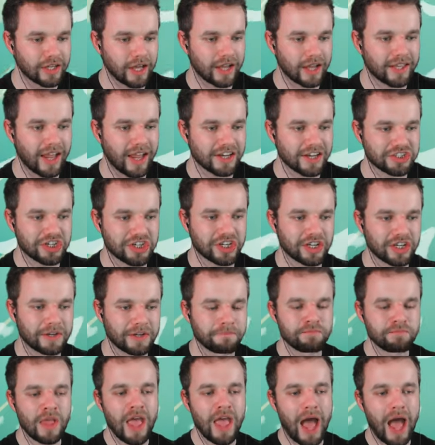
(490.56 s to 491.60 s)
guess you could,
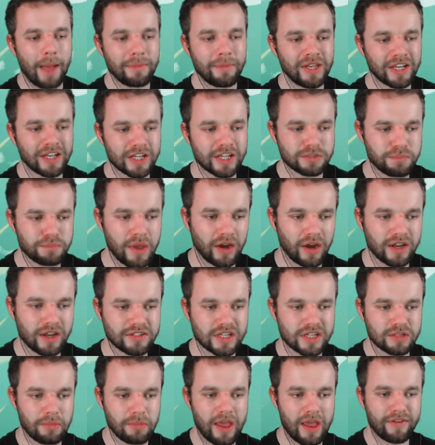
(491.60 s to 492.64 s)
I mean, let's be honest,
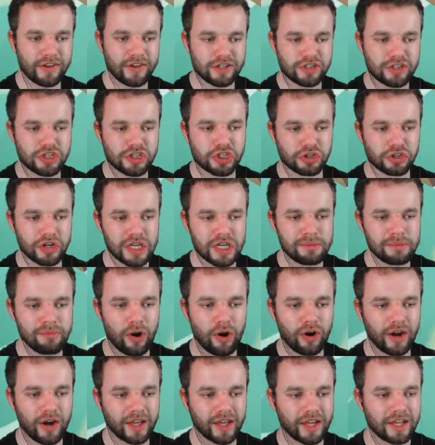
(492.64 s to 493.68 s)
it's a bit of a stream,
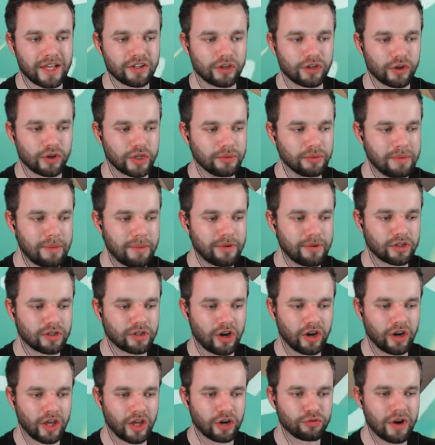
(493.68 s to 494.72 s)
or like, I don't know, maybe you'd
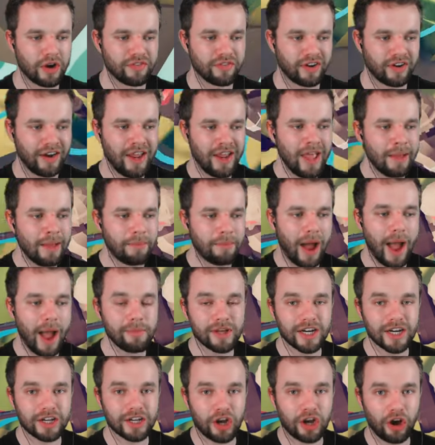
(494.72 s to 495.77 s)
call it a river, but I'm
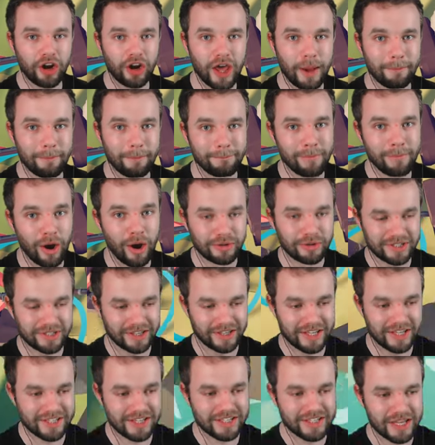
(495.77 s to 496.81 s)
gonna call it a moat.
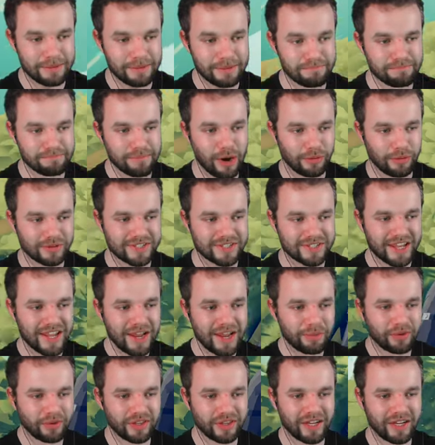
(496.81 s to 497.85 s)
This is a moat
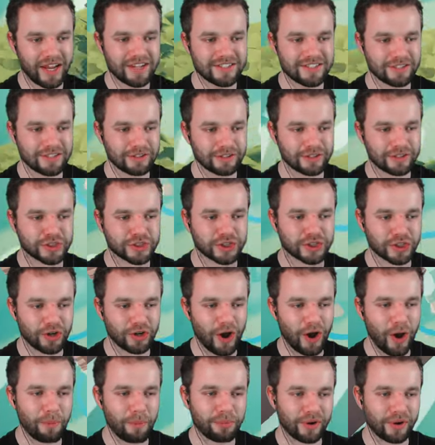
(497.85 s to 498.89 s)
with a nice little
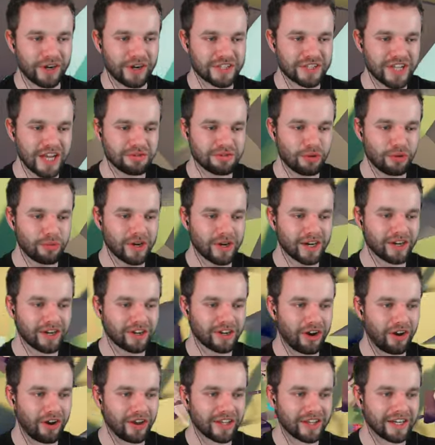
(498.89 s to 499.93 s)
drawbridge. That's what we're gonna
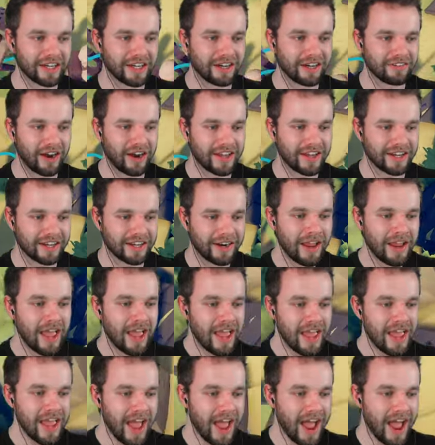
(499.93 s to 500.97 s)
call it here, right here.
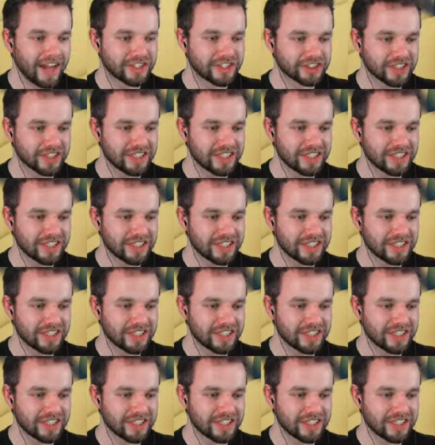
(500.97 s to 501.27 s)
It actually